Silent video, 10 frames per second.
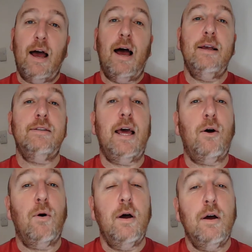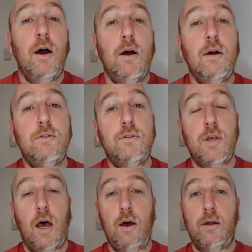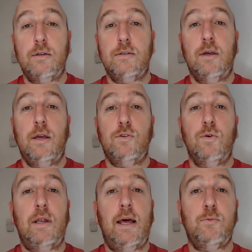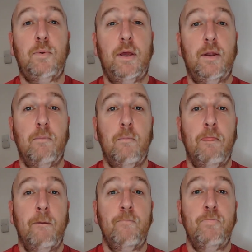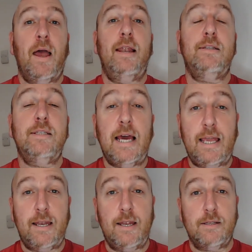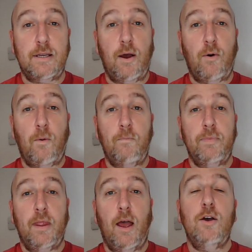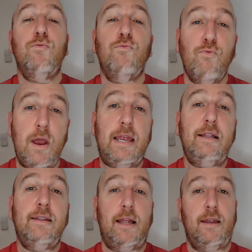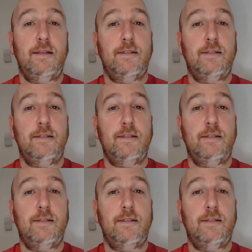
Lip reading: has now turned into a lesbian and is dating this girl, has really dented his